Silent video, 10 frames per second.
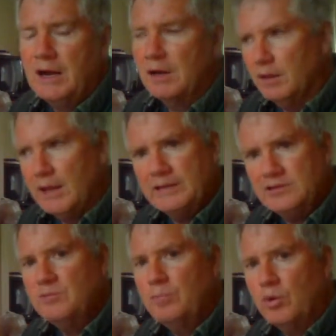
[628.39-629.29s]
are
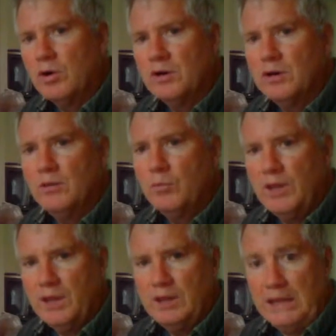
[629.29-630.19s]
less important
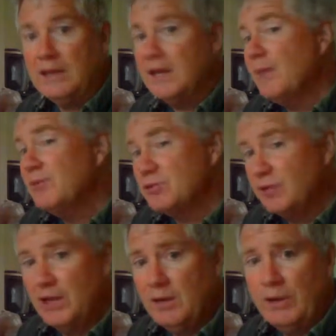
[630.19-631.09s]
in
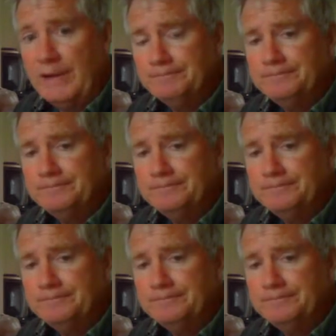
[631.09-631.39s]
chemistry anyway.